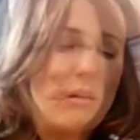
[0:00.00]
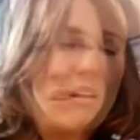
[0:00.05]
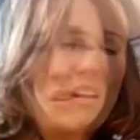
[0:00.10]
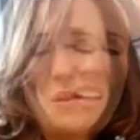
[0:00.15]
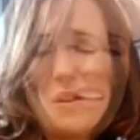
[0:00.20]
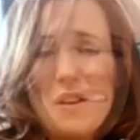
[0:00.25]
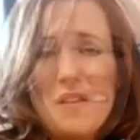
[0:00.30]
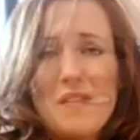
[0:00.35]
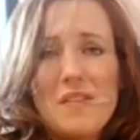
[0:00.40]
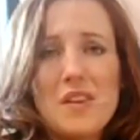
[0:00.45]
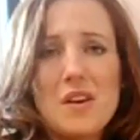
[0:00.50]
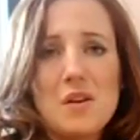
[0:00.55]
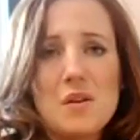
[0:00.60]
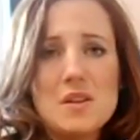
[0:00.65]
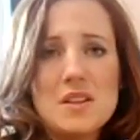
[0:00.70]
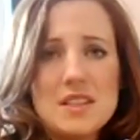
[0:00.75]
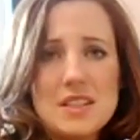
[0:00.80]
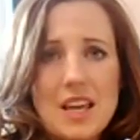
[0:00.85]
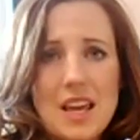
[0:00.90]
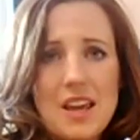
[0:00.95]
If they're
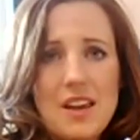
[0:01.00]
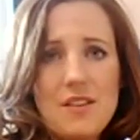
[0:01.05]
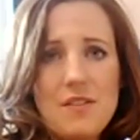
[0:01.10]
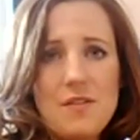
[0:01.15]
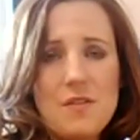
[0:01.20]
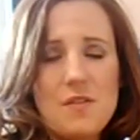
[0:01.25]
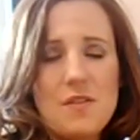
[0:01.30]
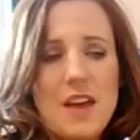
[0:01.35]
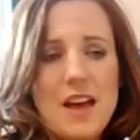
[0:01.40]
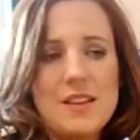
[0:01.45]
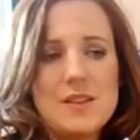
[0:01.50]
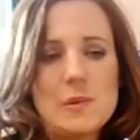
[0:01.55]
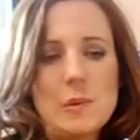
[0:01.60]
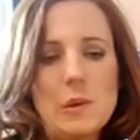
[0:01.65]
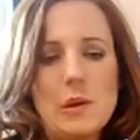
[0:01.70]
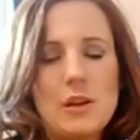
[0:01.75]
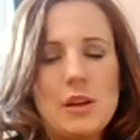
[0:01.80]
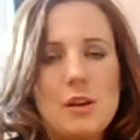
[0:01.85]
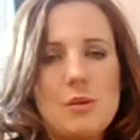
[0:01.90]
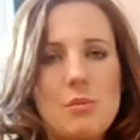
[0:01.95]
safe, that's
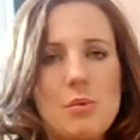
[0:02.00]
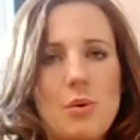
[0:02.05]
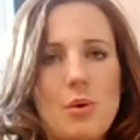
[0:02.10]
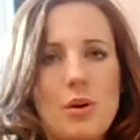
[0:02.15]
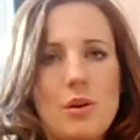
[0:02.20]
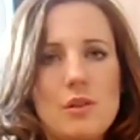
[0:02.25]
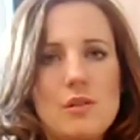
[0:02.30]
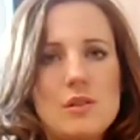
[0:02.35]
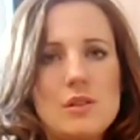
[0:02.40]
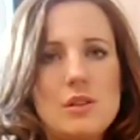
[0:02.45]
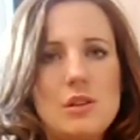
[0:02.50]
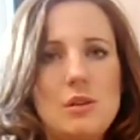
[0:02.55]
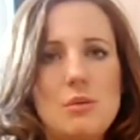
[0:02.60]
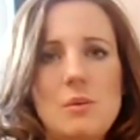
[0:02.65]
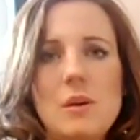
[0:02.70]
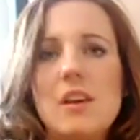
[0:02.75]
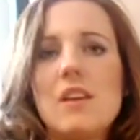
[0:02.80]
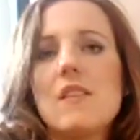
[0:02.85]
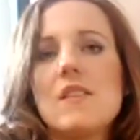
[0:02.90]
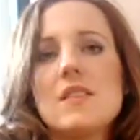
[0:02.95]
really important too,
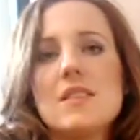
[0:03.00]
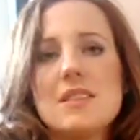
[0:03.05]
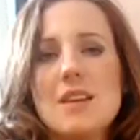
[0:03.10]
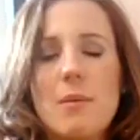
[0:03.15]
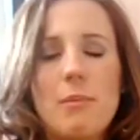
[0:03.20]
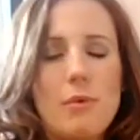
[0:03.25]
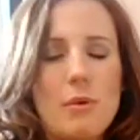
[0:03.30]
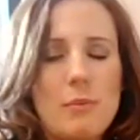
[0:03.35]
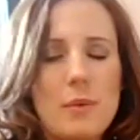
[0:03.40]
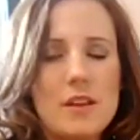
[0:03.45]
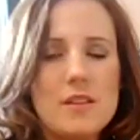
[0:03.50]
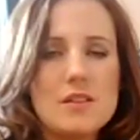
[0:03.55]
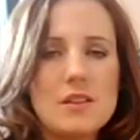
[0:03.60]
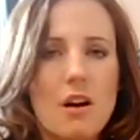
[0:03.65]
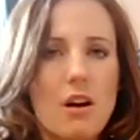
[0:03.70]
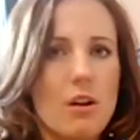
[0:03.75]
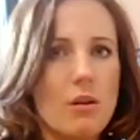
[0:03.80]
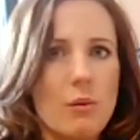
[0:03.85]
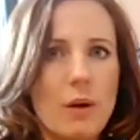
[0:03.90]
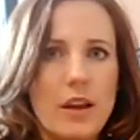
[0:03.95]
because supplements
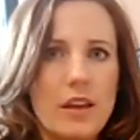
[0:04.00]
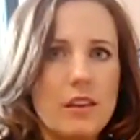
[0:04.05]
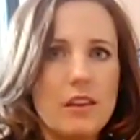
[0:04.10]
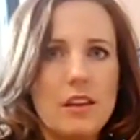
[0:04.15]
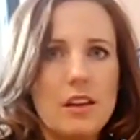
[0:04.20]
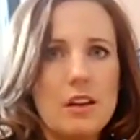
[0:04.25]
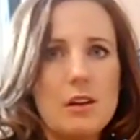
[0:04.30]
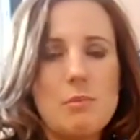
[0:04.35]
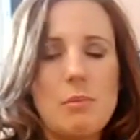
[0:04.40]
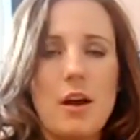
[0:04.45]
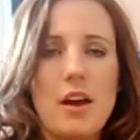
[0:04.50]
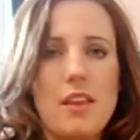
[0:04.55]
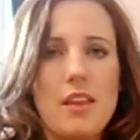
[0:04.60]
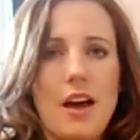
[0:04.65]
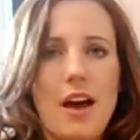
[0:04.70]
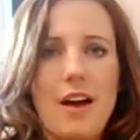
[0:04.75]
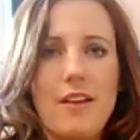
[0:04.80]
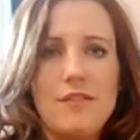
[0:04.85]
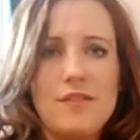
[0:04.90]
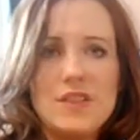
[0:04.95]
aren't regulated by the
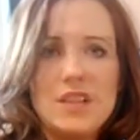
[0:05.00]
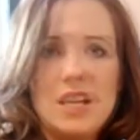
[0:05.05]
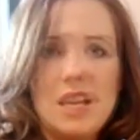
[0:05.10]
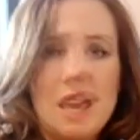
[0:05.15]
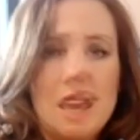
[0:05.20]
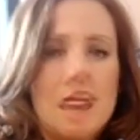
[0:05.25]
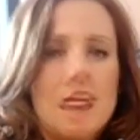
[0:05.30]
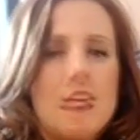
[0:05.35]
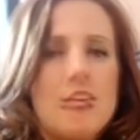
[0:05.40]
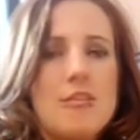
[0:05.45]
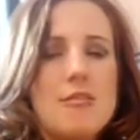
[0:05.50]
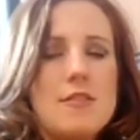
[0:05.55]
FDA.